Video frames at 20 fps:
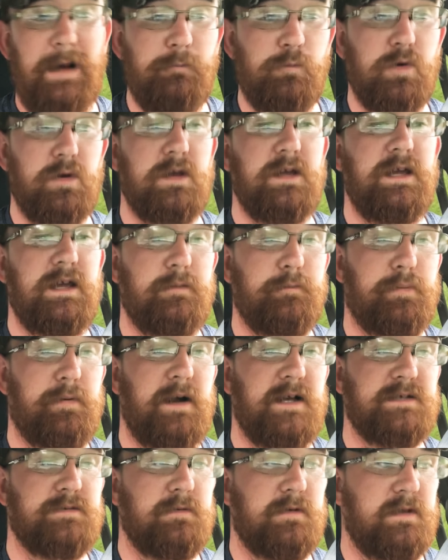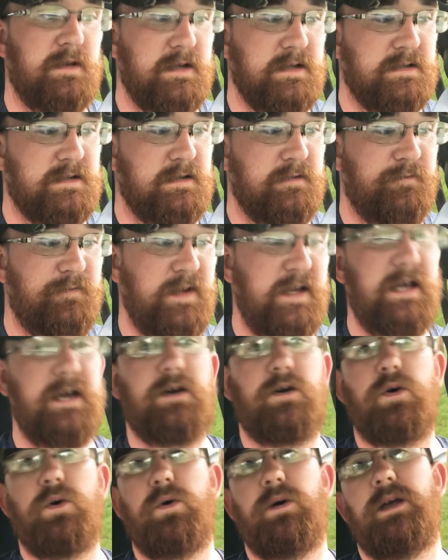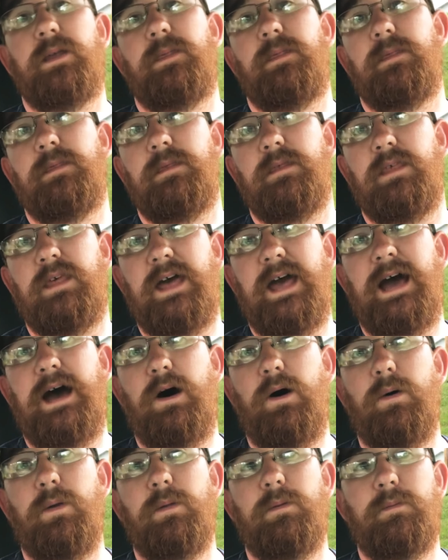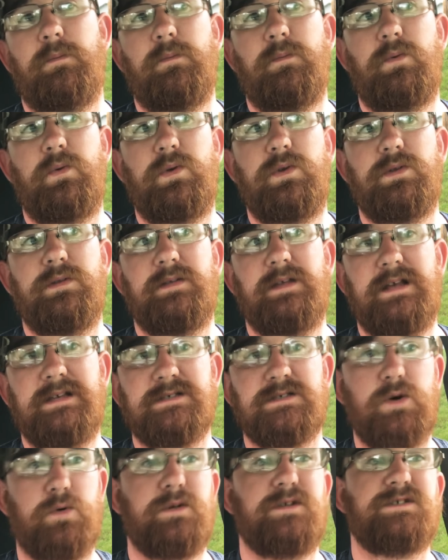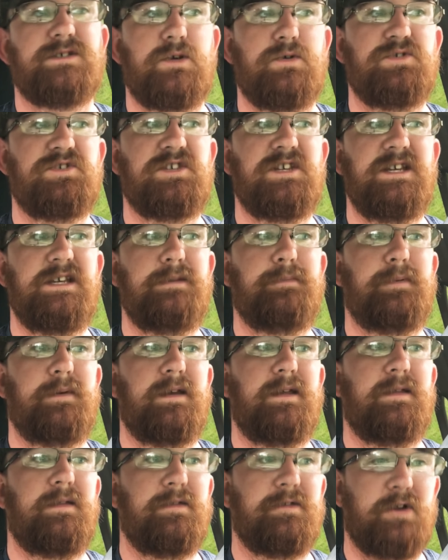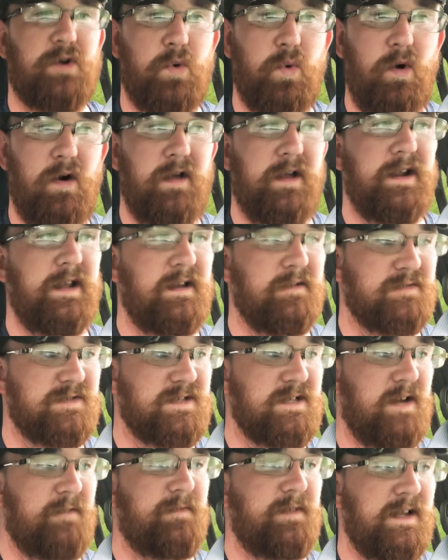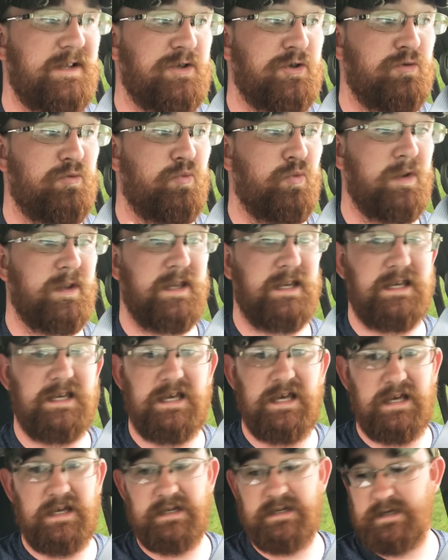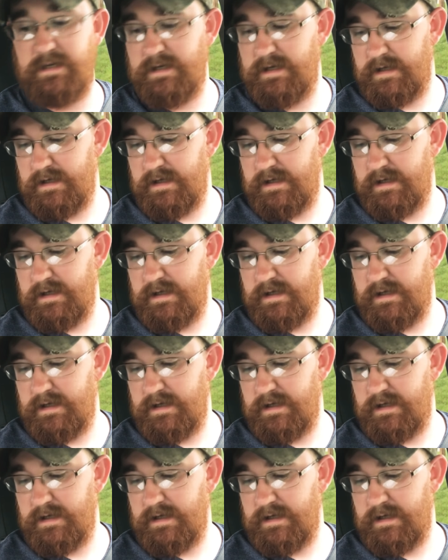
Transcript: I'm really impressed with this vehicle and how they sold it so cheap and the quality of stuff that you really get.